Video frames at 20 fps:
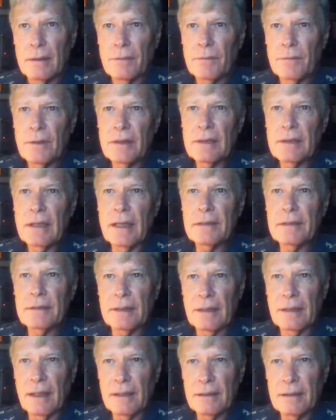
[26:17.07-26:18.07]
And one of the guys
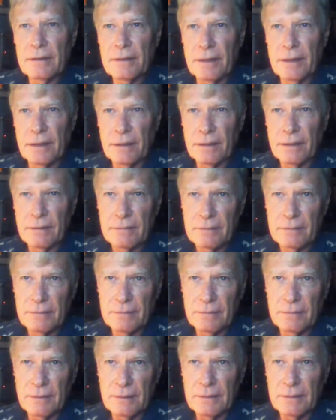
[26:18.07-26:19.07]
that got us here
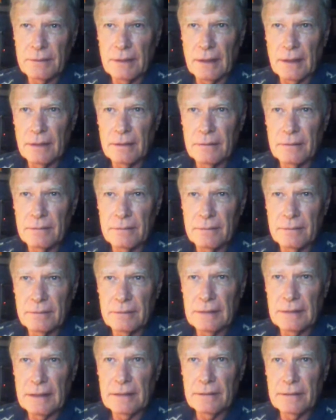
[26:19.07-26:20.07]
was
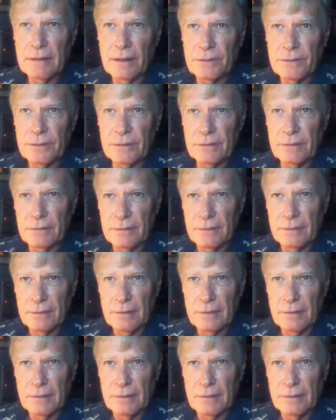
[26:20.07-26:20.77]
Dan Nelson.